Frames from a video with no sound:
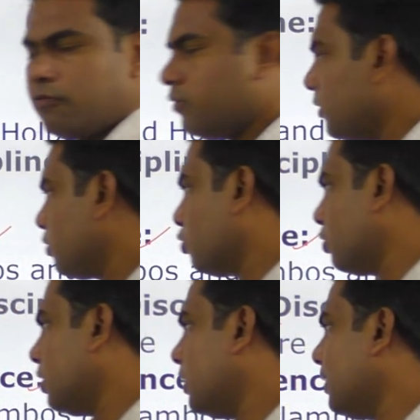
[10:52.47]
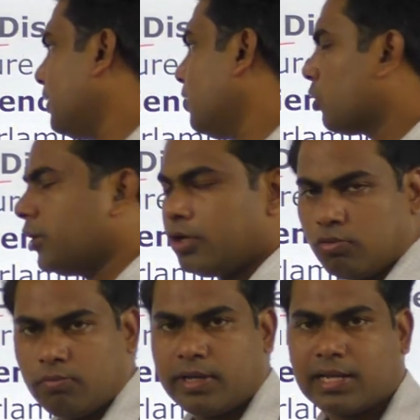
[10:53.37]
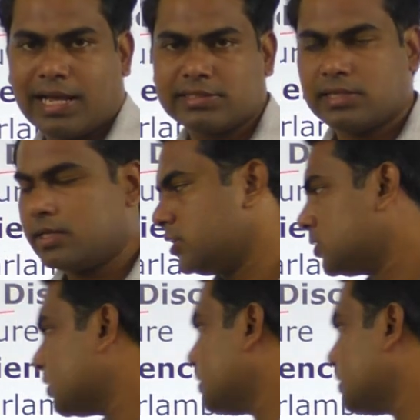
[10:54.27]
you could look into my class lectures at the